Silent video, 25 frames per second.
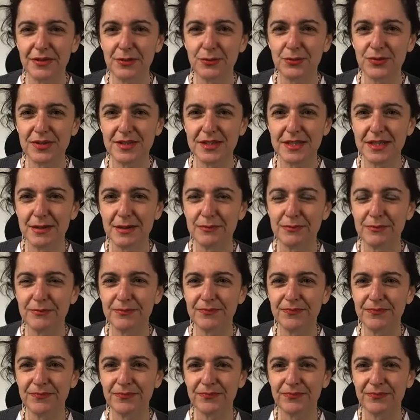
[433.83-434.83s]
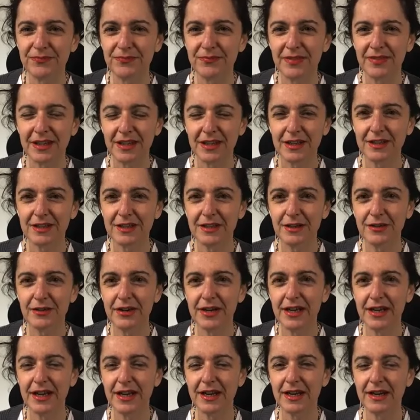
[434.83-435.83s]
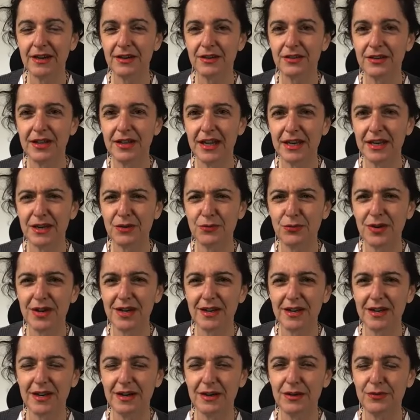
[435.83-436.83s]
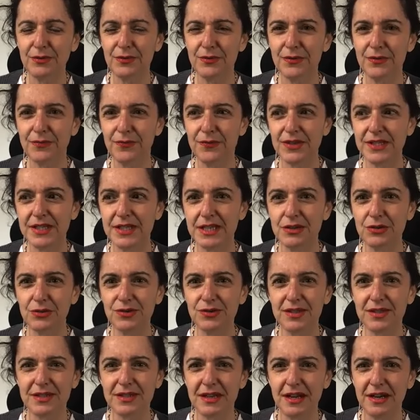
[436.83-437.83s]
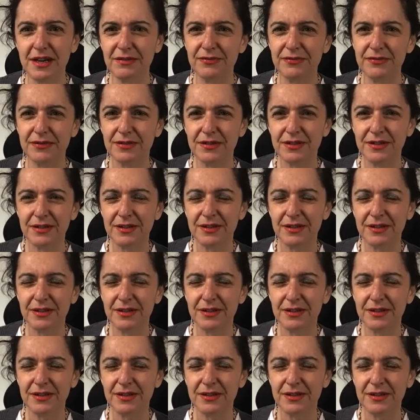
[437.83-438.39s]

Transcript: There was some clearing out, getting rid of physical stuff?